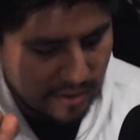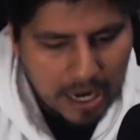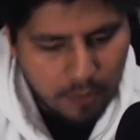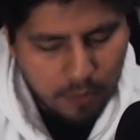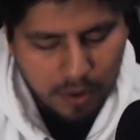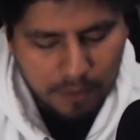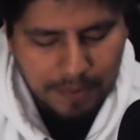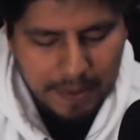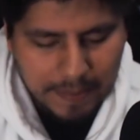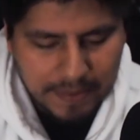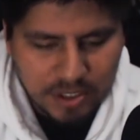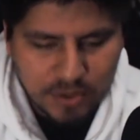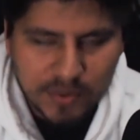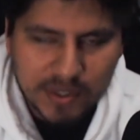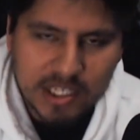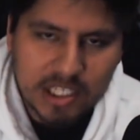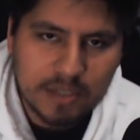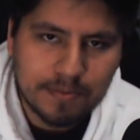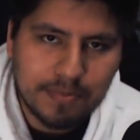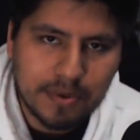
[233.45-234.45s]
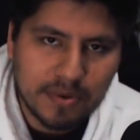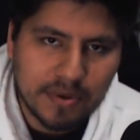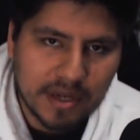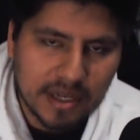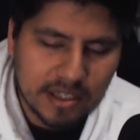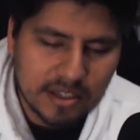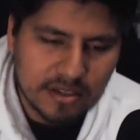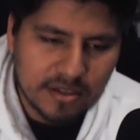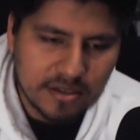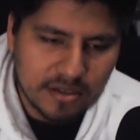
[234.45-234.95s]
I want people to
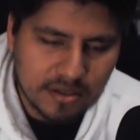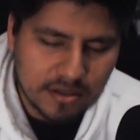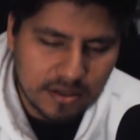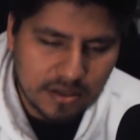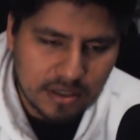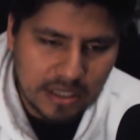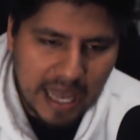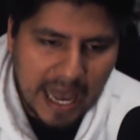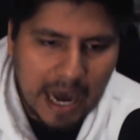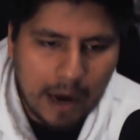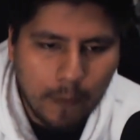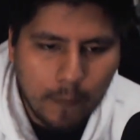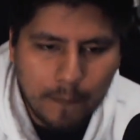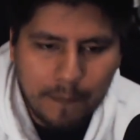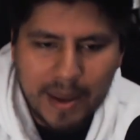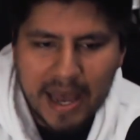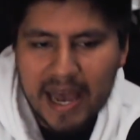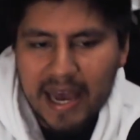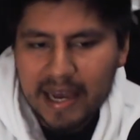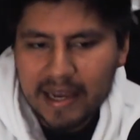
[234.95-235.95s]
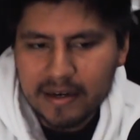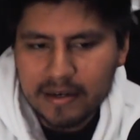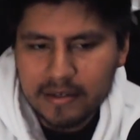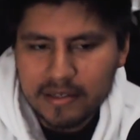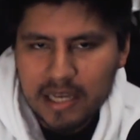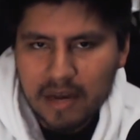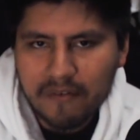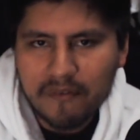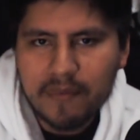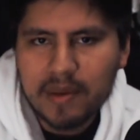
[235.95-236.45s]
experience how
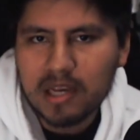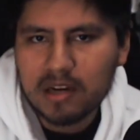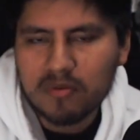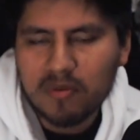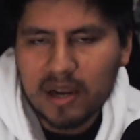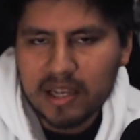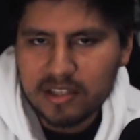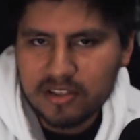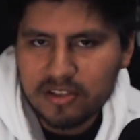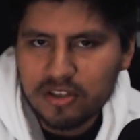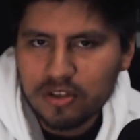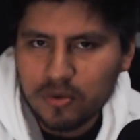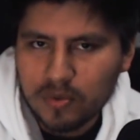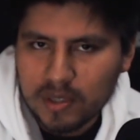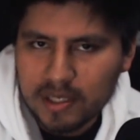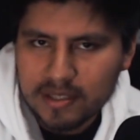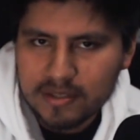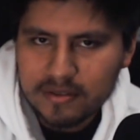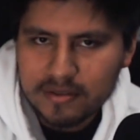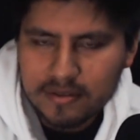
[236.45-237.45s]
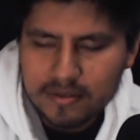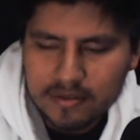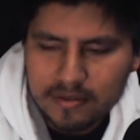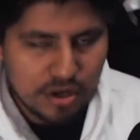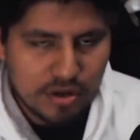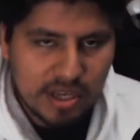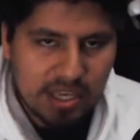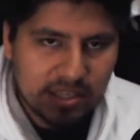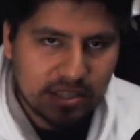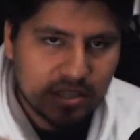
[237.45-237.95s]
bad Devil May Cry 2 is.
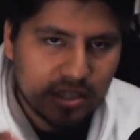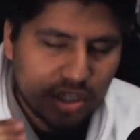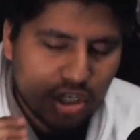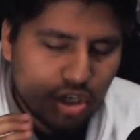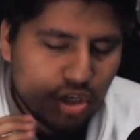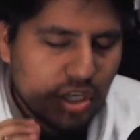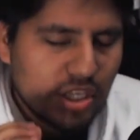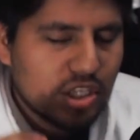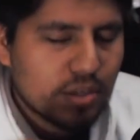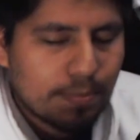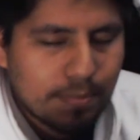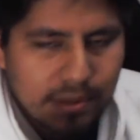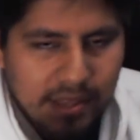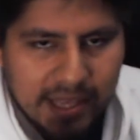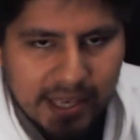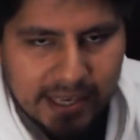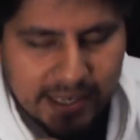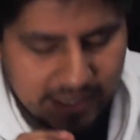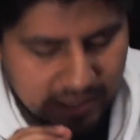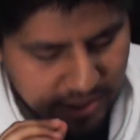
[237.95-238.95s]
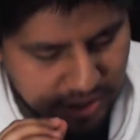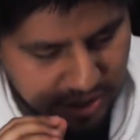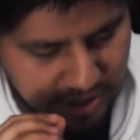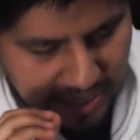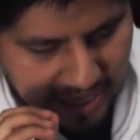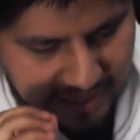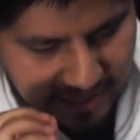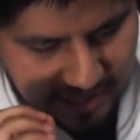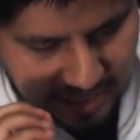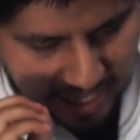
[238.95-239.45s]
You need to play it.